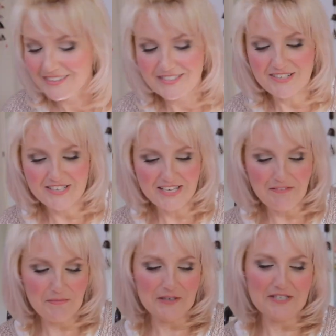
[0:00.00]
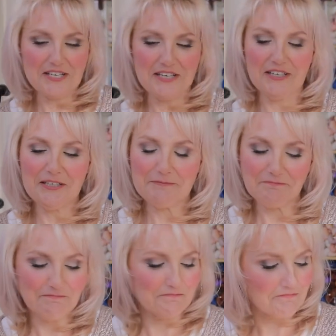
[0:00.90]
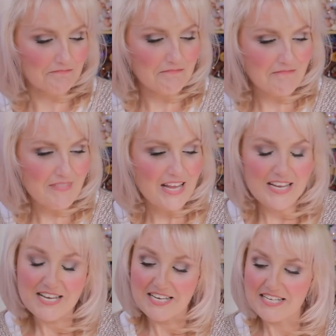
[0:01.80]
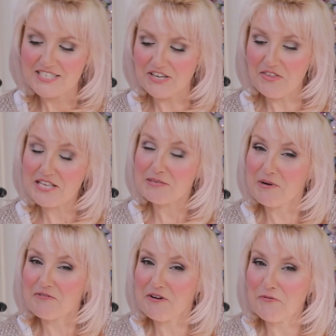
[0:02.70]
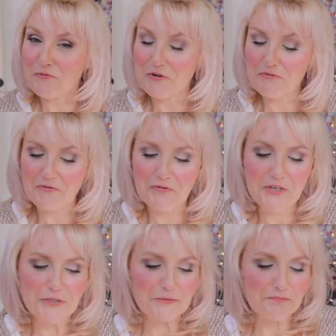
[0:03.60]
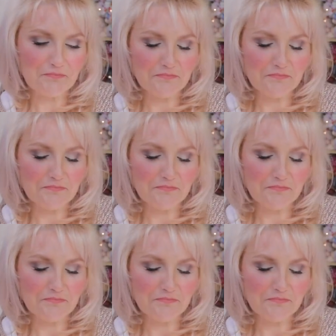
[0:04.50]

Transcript: it's nice to have a bit of sunlight. So that's my Ravelry revealed.